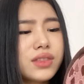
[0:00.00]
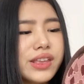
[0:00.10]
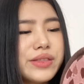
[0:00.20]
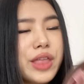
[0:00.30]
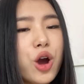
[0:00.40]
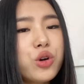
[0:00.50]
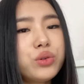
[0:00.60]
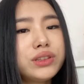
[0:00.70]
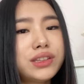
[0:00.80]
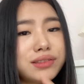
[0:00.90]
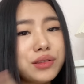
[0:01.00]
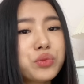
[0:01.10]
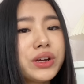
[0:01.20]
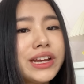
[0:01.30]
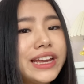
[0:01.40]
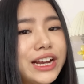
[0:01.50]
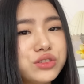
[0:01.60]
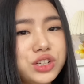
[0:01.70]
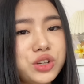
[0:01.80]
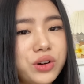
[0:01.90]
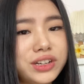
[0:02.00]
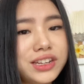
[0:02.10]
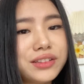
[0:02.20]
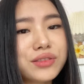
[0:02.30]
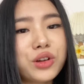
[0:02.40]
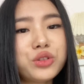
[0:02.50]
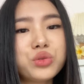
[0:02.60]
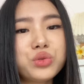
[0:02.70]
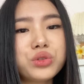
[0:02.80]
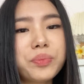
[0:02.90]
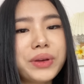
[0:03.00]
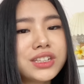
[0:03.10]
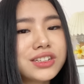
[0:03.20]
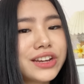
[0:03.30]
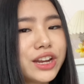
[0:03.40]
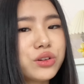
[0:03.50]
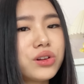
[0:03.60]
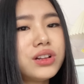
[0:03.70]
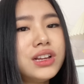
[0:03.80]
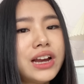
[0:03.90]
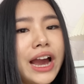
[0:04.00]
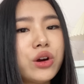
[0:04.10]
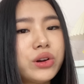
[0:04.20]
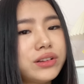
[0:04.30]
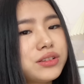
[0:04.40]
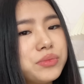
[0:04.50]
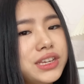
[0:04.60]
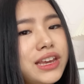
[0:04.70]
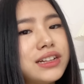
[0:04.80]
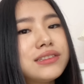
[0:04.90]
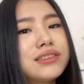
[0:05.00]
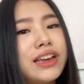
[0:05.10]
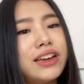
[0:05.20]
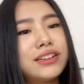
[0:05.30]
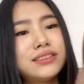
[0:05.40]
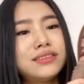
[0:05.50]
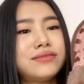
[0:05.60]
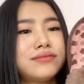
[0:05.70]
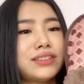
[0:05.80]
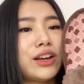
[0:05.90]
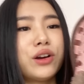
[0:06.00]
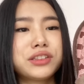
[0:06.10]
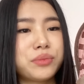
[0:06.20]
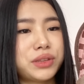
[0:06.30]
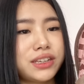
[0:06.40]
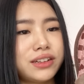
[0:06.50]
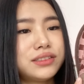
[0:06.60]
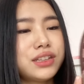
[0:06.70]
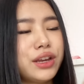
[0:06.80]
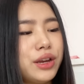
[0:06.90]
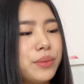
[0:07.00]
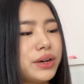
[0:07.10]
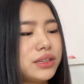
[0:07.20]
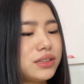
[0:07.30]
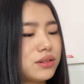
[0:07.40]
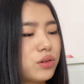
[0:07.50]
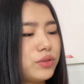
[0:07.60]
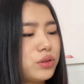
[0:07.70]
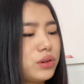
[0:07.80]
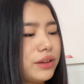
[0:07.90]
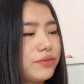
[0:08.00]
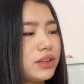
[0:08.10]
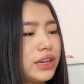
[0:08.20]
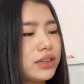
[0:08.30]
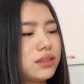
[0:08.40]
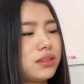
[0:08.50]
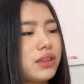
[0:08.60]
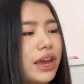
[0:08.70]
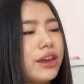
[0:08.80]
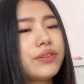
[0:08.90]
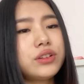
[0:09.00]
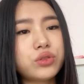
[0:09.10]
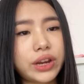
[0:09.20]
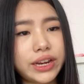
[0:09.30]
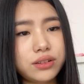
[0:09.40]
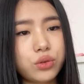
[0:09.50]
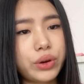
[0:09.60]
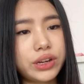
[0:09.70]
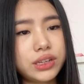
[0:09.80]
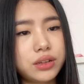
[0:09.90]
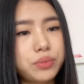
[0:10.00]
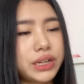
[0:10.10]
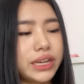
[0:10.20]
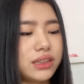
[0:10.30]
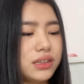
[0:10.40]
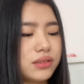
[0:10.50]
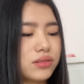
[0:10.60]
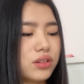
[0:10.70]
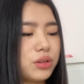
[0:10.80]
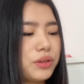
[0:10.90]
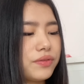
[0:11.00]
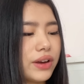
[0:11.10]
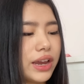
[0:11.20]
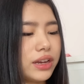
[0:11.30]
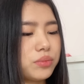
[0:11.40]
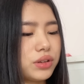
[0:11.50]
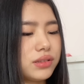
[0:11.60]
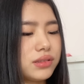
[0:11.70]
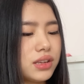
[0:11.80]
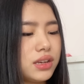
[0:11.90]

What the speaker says: Now this is what I actually ordered. It's not true to the picture at all. I ordered something else and I got something else, but overall I feel like I haven't tried wearing it, but I think it's gonna be fine. Plus